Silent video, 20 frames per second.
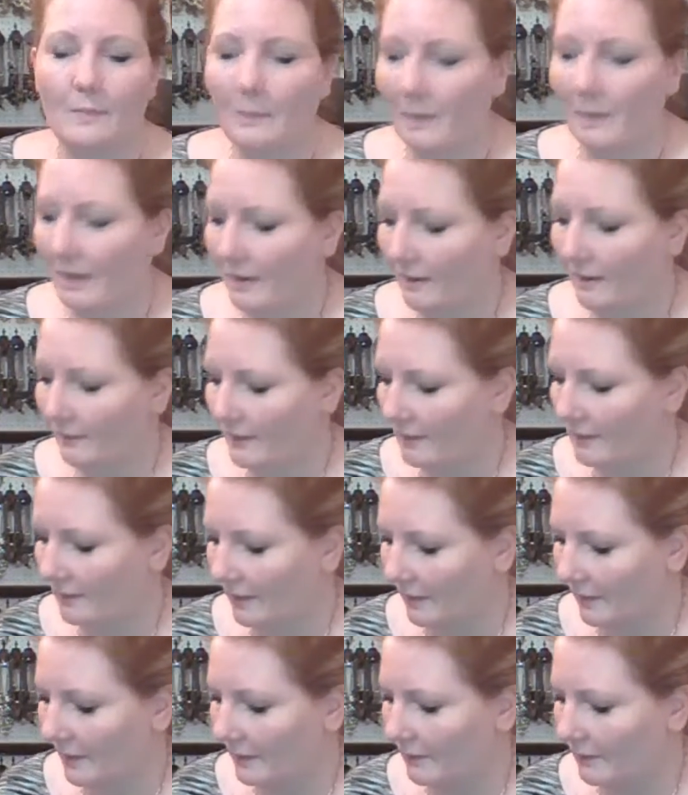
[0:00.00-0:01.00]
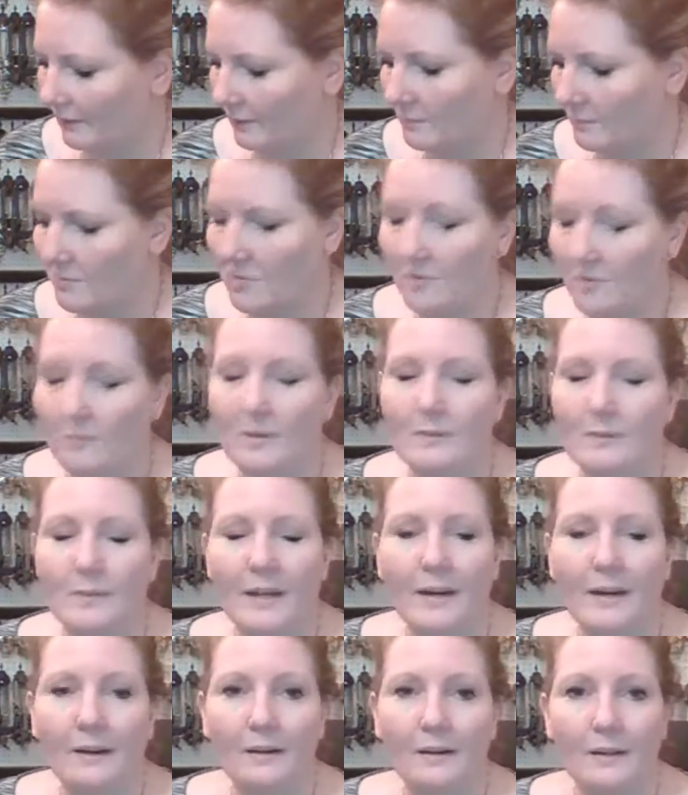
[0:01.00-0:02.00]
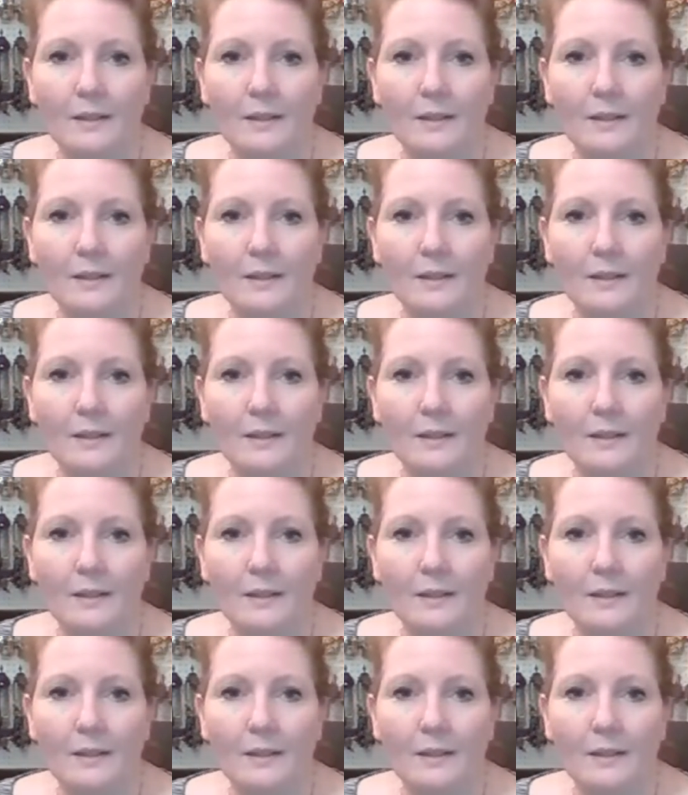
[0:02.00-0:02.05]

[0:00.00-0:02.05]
pair of these earrings or more than 1 pair,